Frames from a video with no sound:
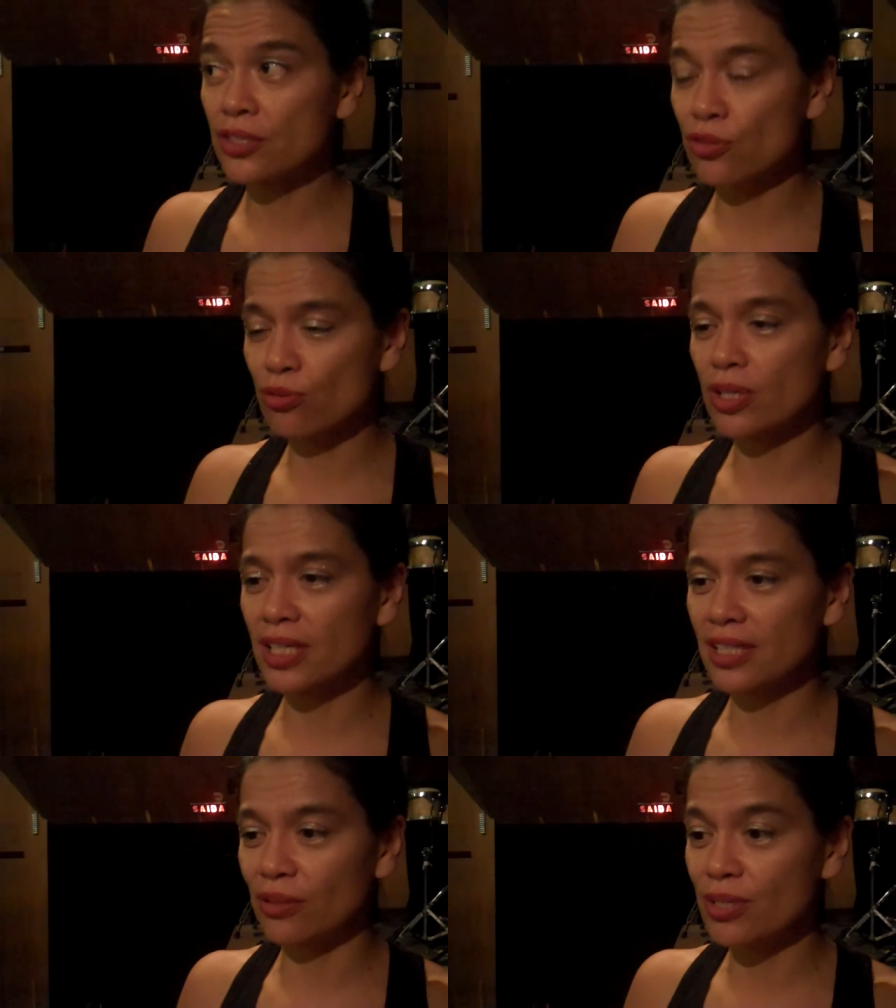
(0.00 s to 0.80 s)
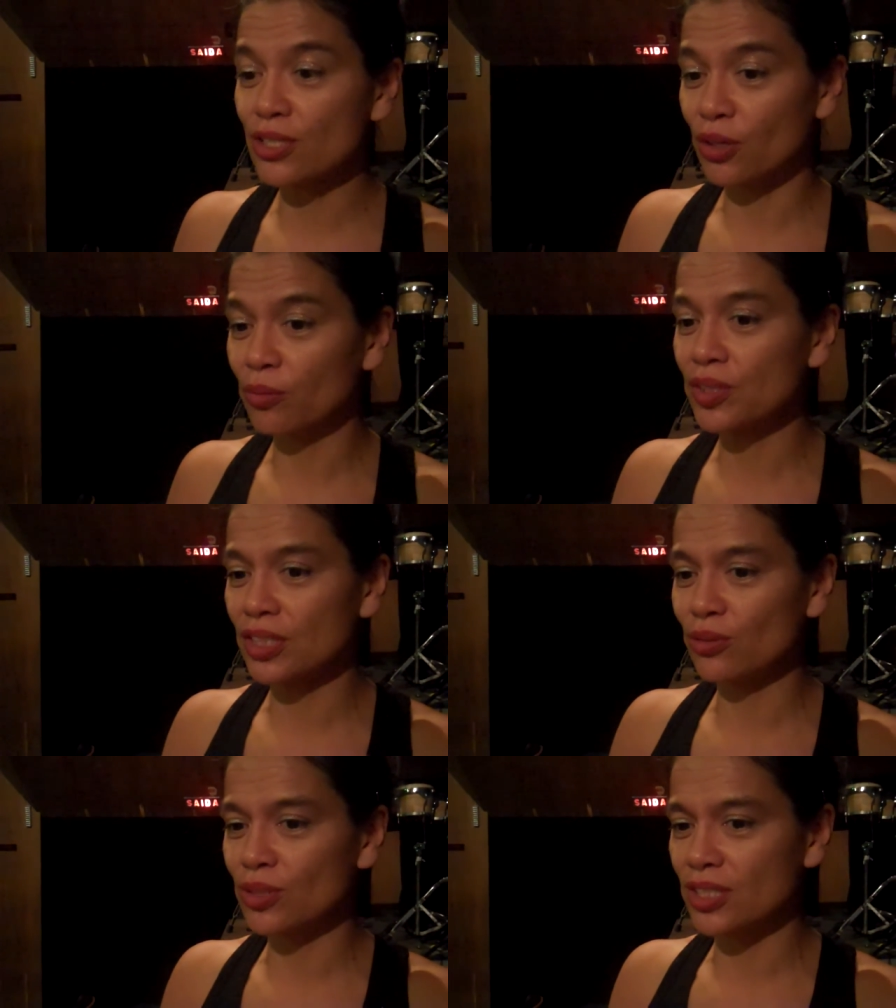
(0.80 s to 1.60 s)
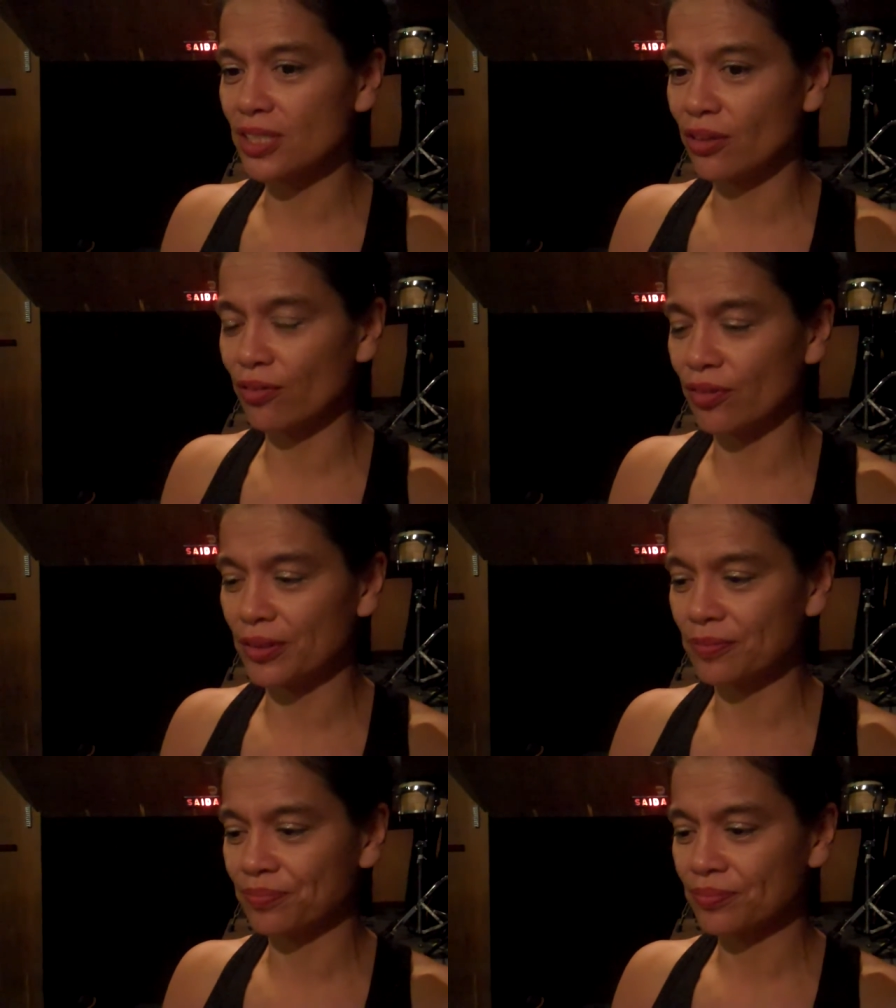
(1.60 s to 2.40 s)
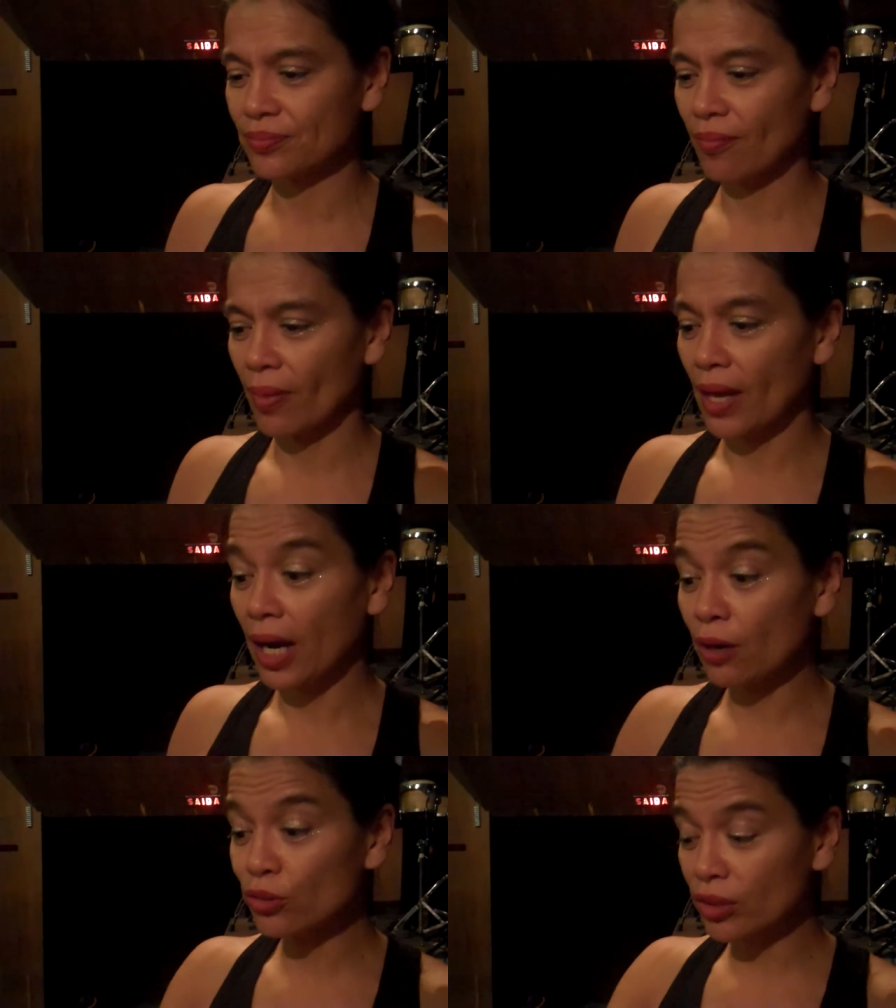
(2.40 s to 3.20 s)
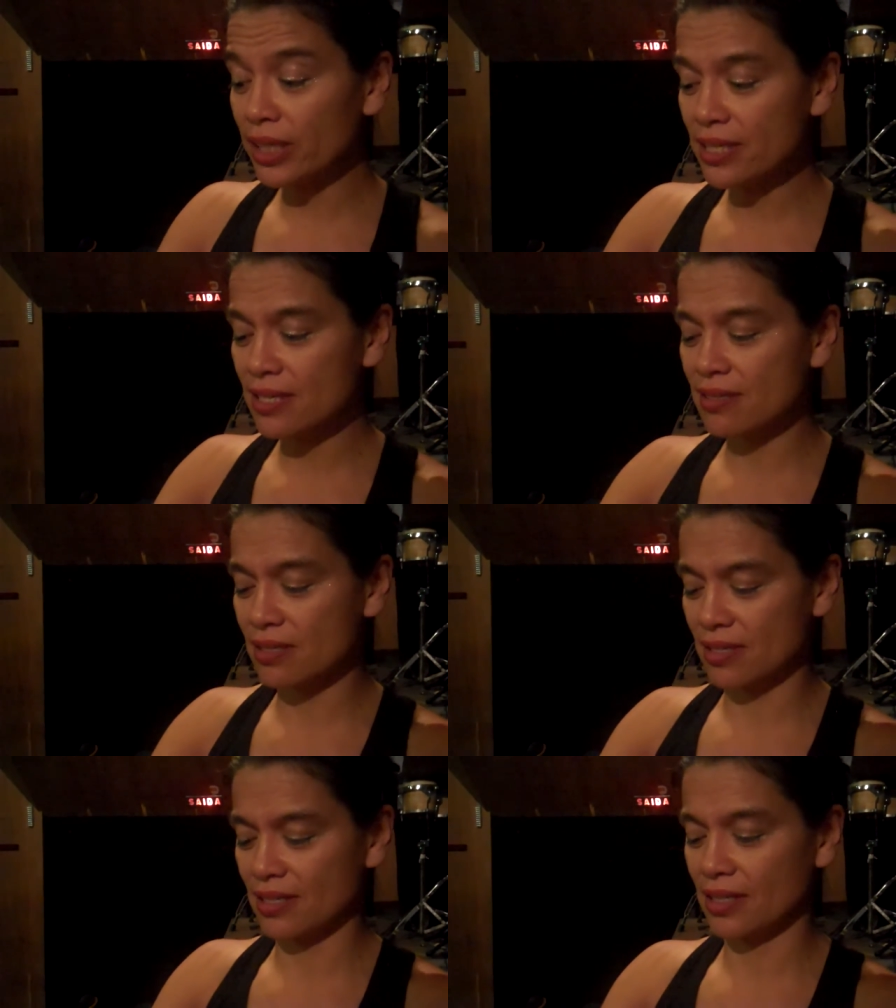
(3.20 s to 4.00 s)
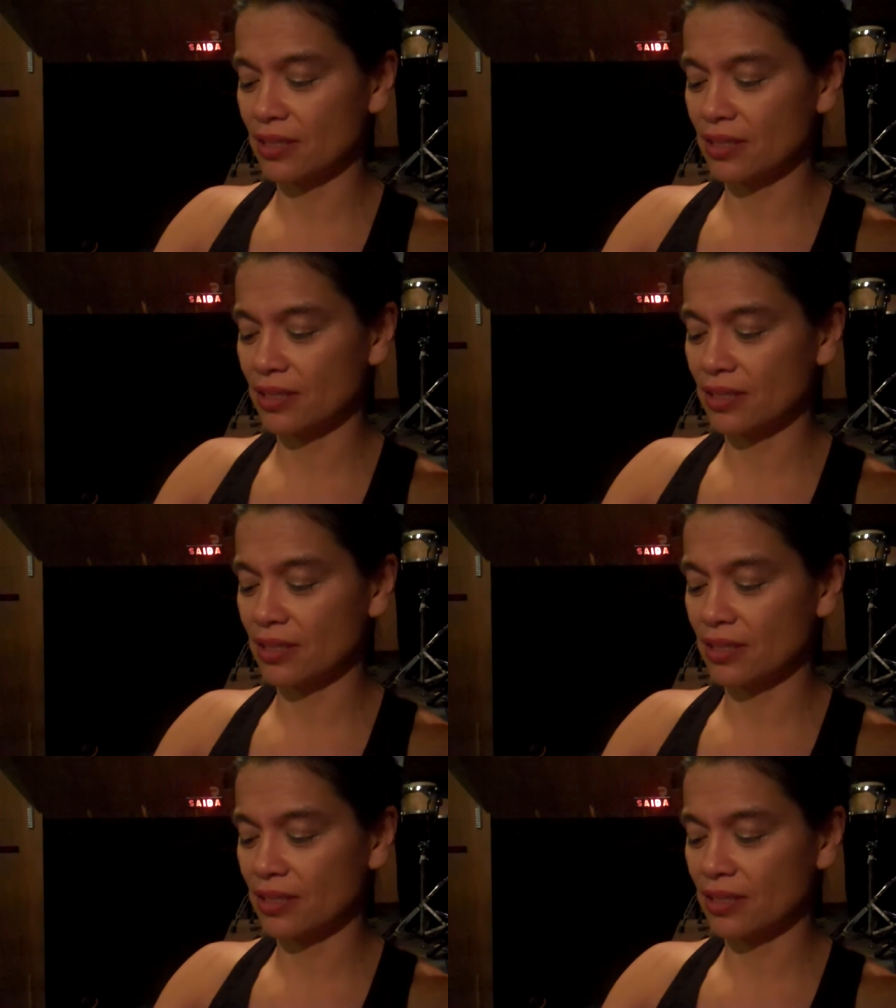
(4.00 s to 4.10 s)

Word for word: it's really, there is a continuity of how the links